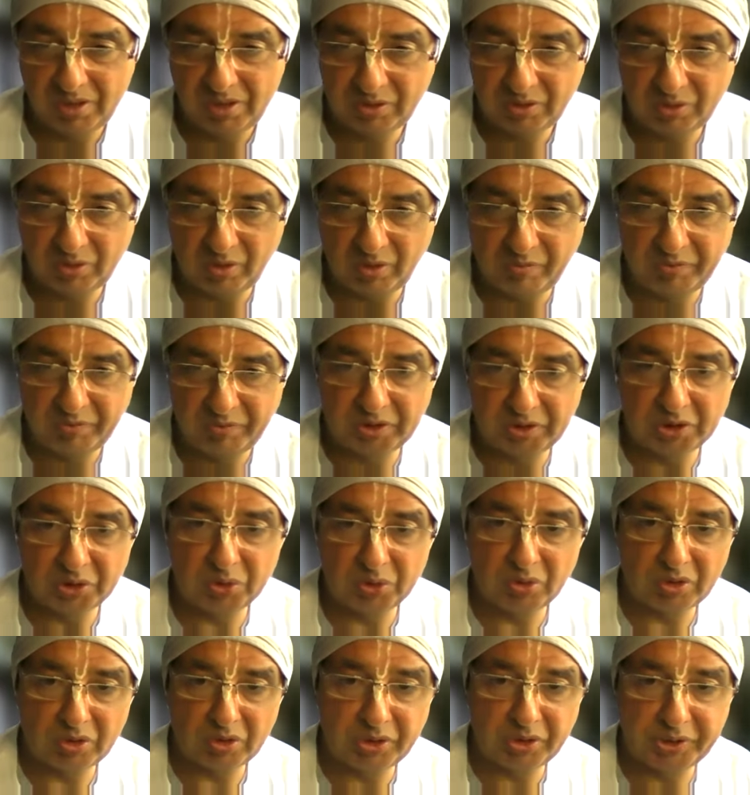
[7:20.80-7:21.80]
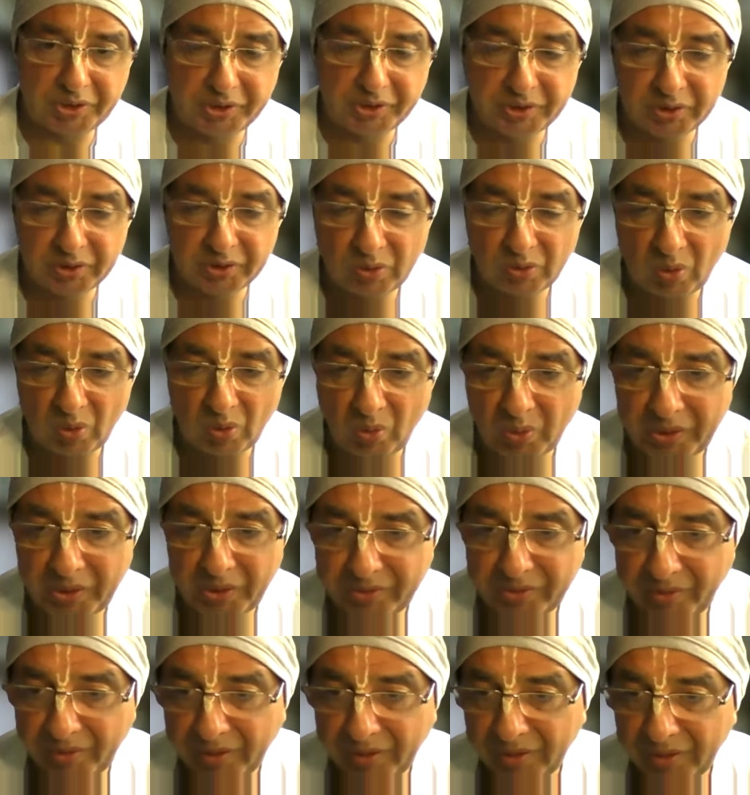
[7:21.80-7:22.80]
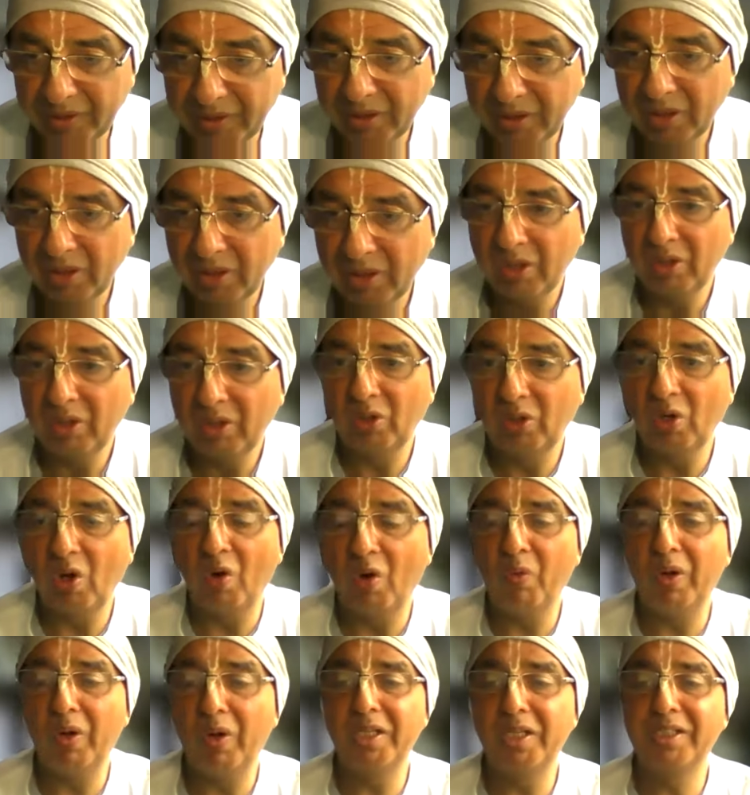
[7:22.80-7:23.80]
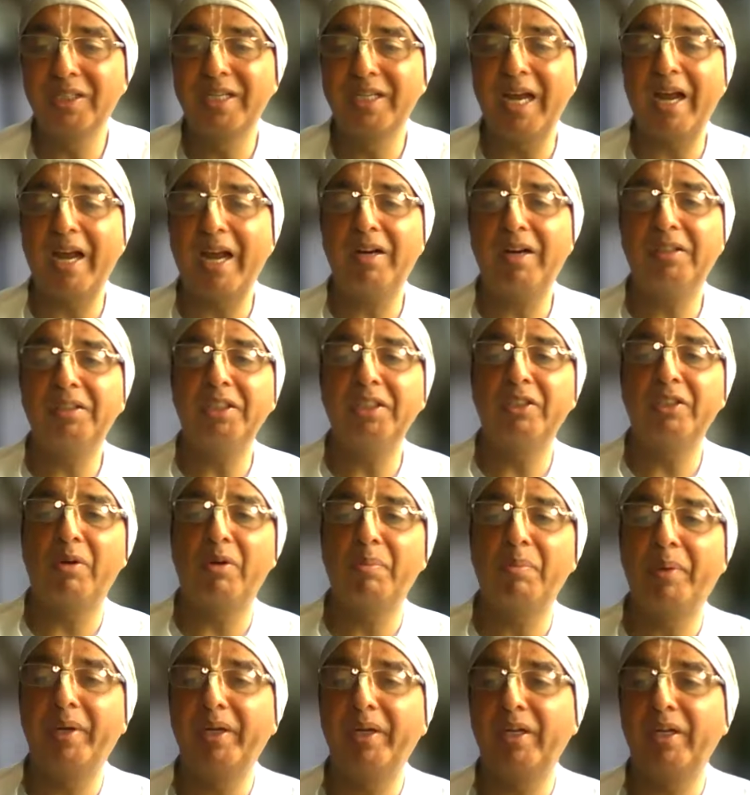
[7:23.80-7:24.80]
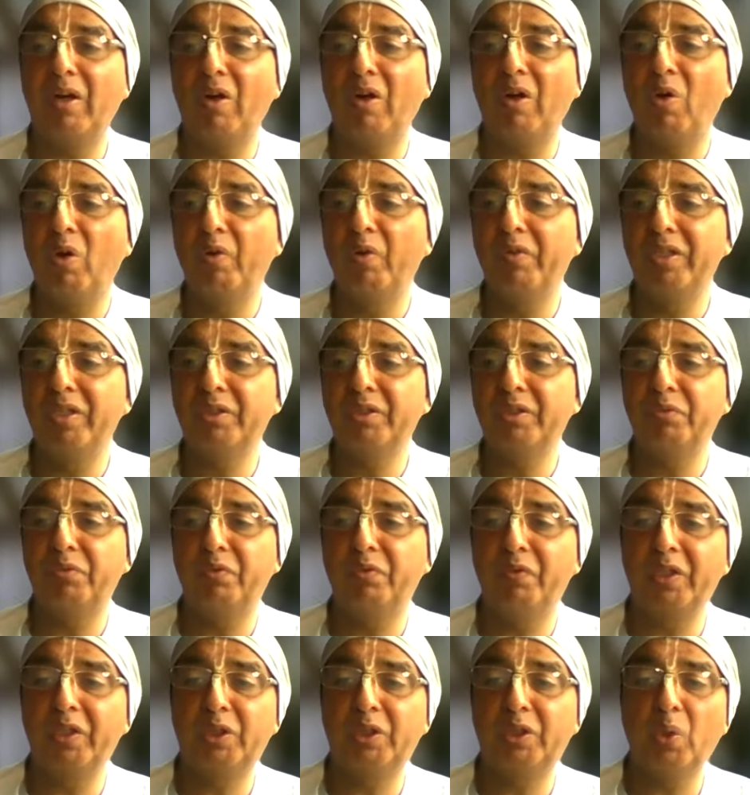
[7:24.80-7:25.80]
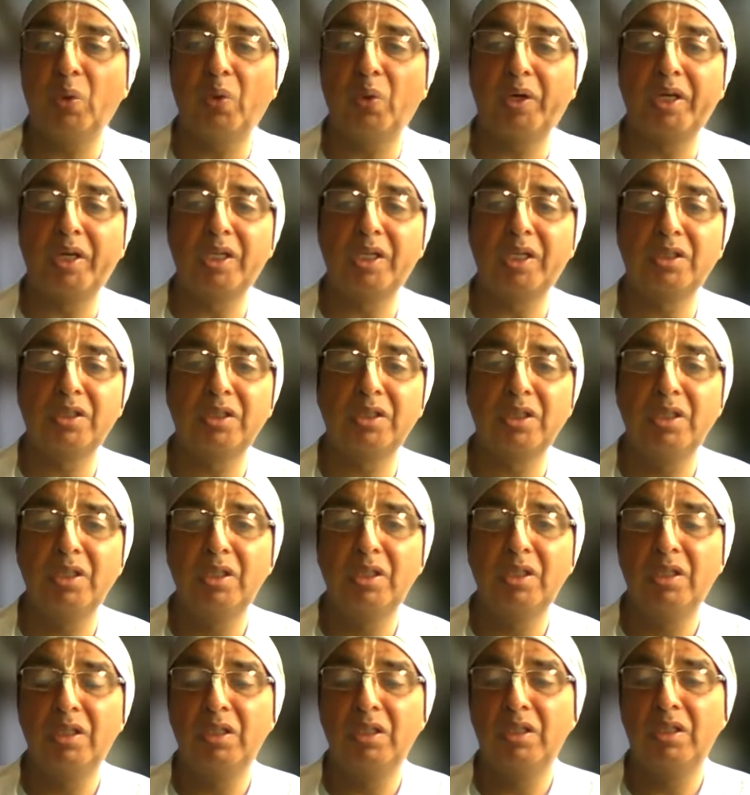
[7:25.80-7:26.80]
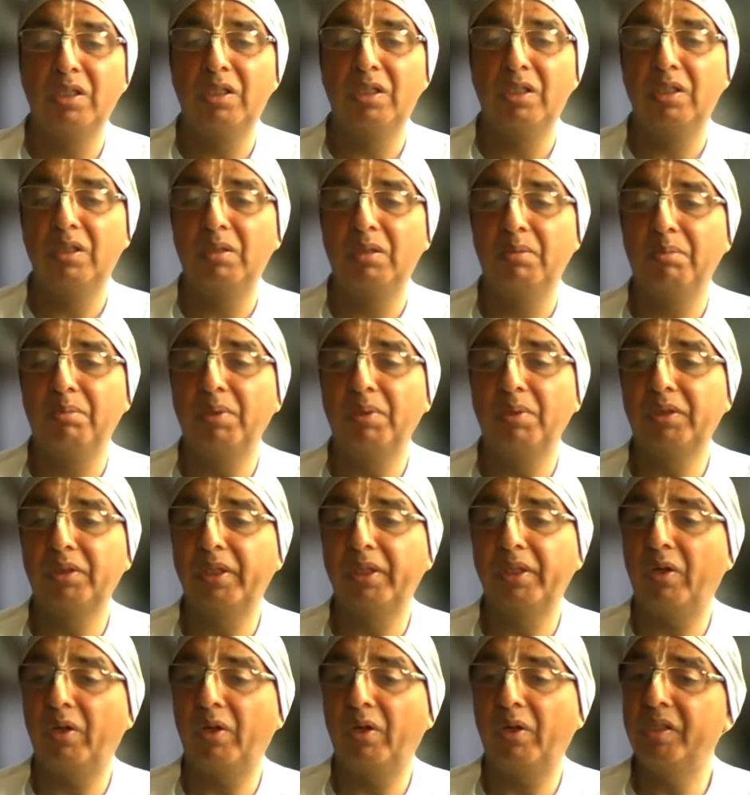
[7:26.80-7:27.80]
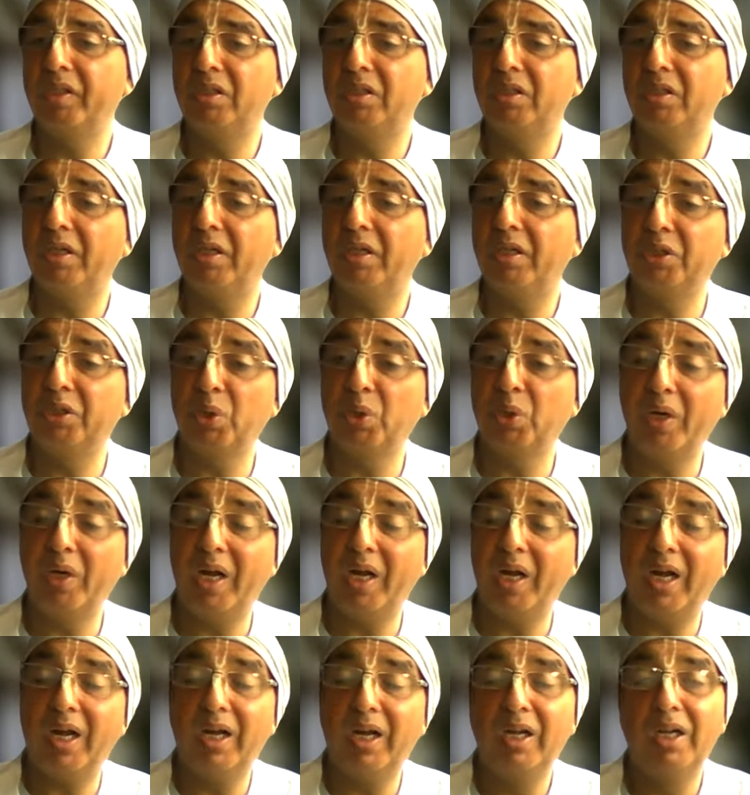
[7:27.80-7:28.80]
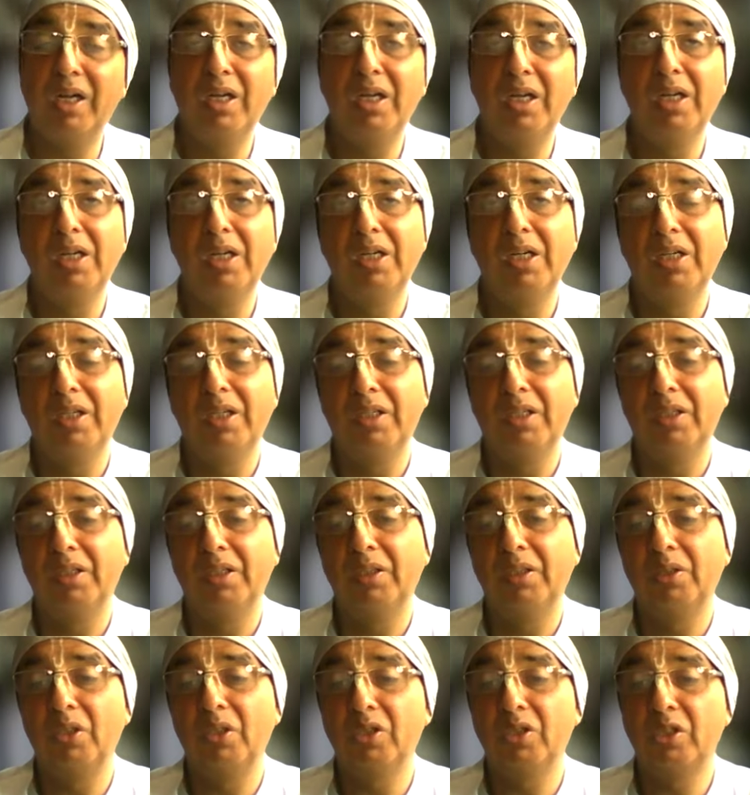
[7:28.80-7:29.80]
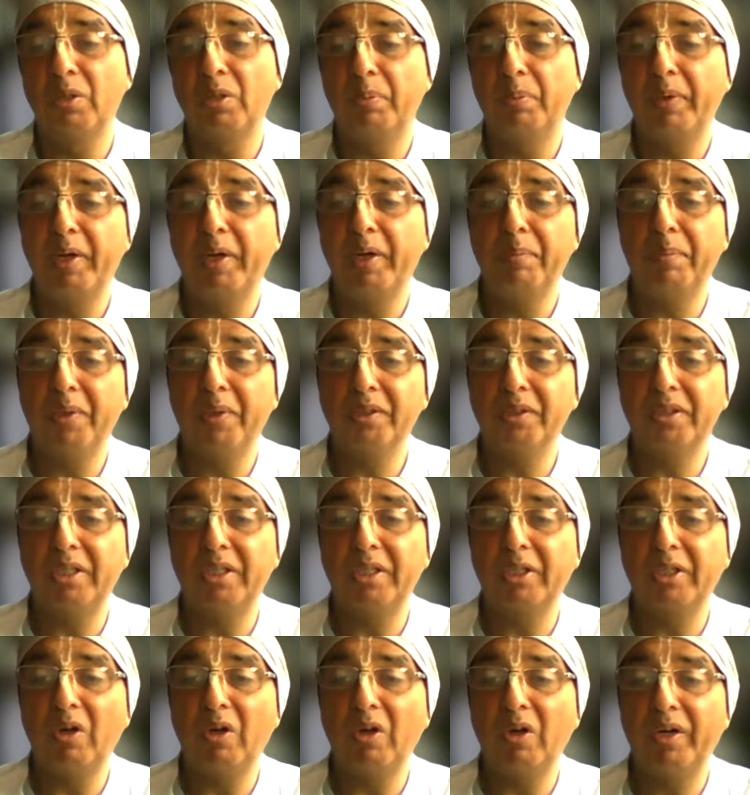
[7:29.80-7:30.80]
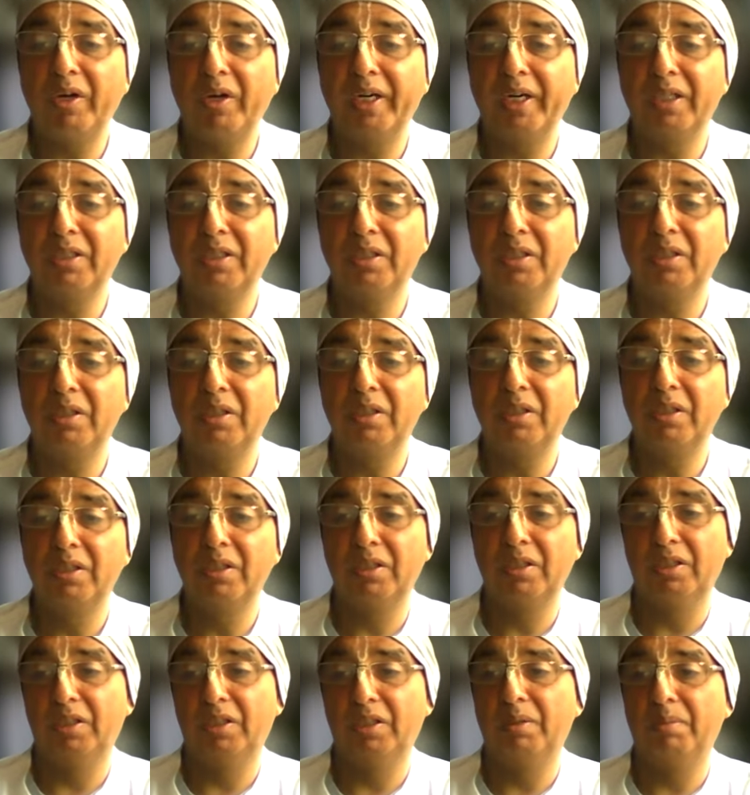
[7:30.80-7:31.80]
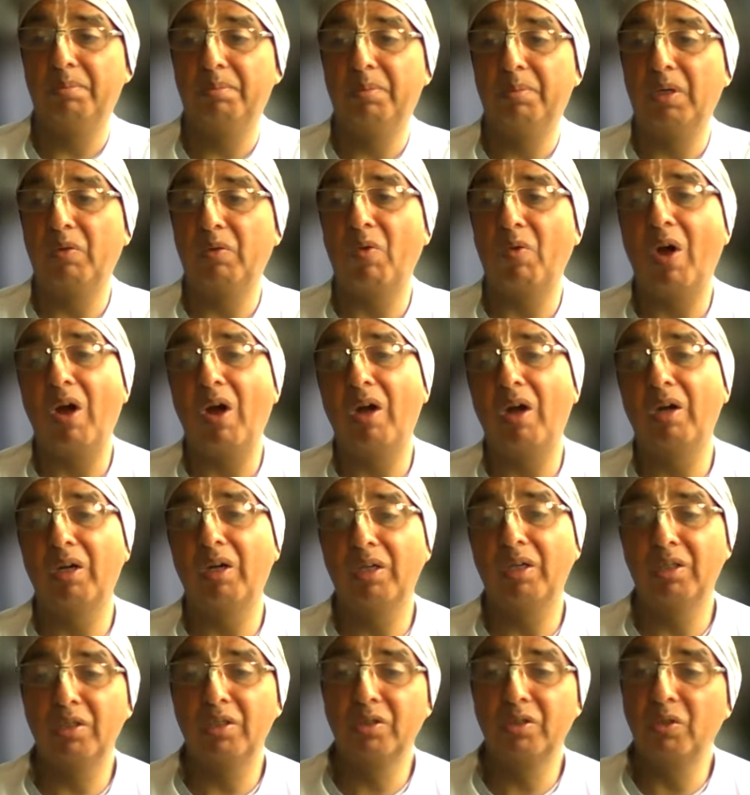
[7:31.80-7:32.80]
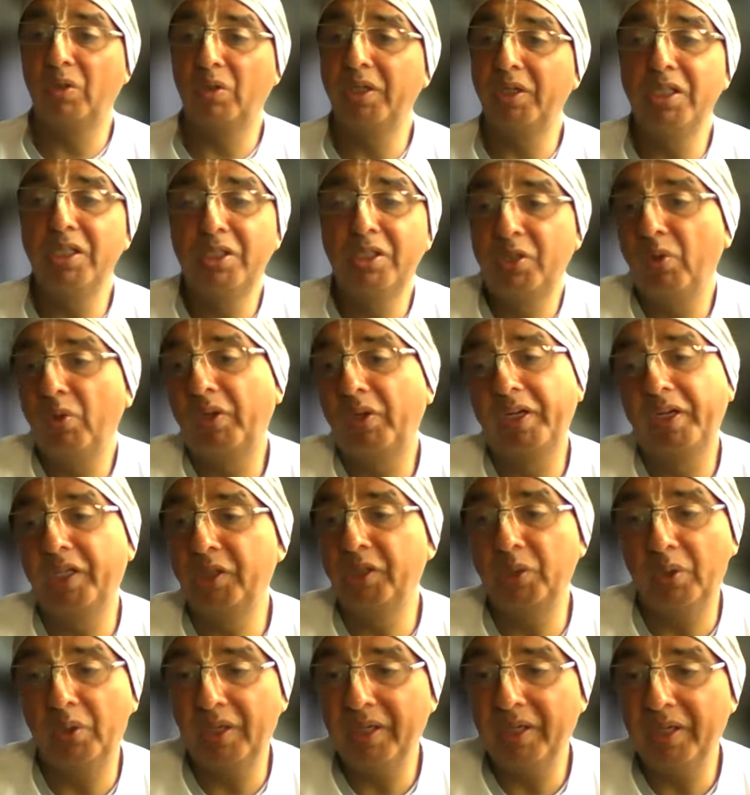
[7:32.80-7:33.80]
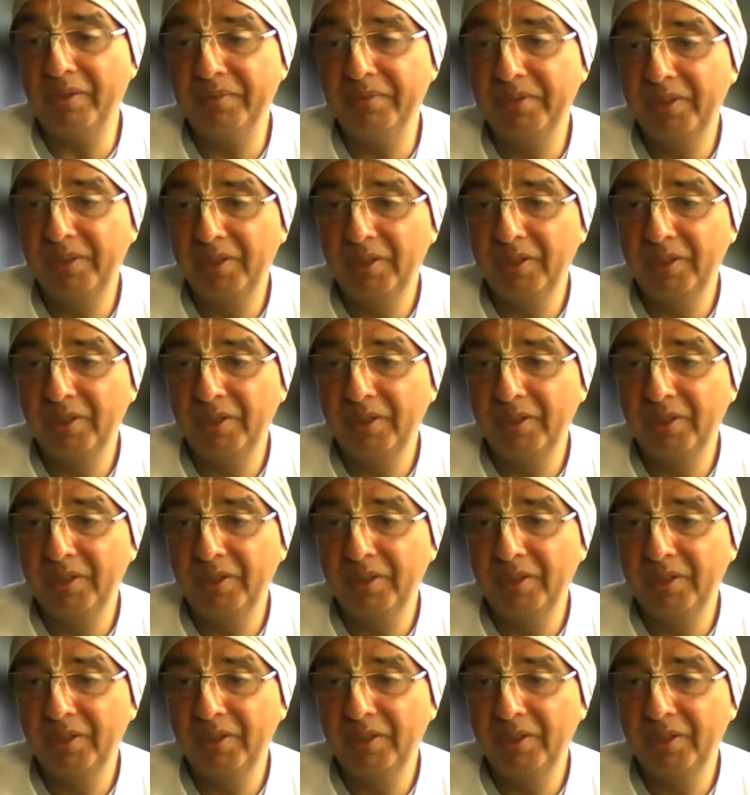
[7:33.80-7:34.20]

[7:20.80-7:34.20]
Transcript: So Vitusur continued, O oh, Indra, no one is guaranteed of being always victorious, but the original enjoyer, the Supreme Personality Godhead, Bhagwan. So he's the only enjoyer,